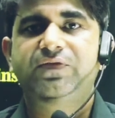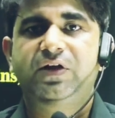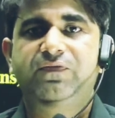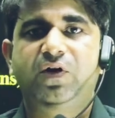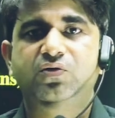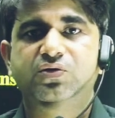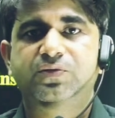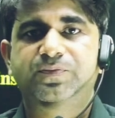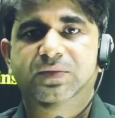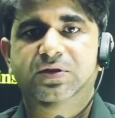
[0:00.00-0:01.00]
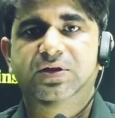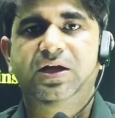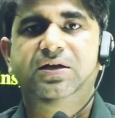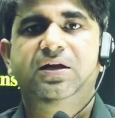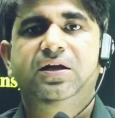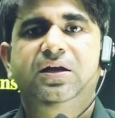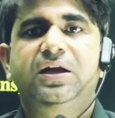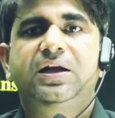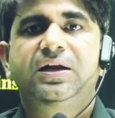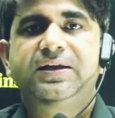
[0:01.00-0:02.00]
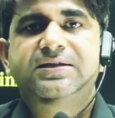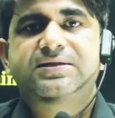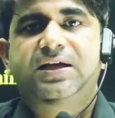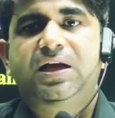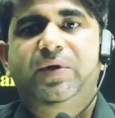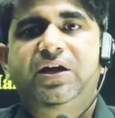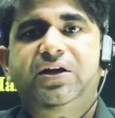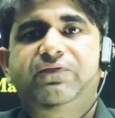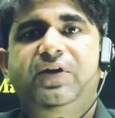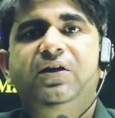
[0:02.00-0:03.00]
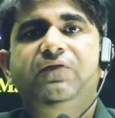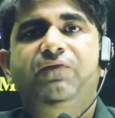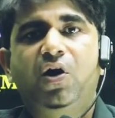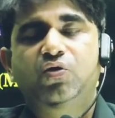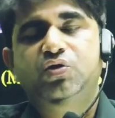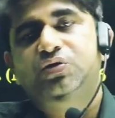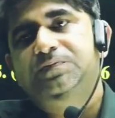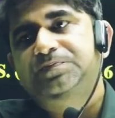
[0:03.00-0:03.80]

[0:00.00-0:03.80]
found, that least element will found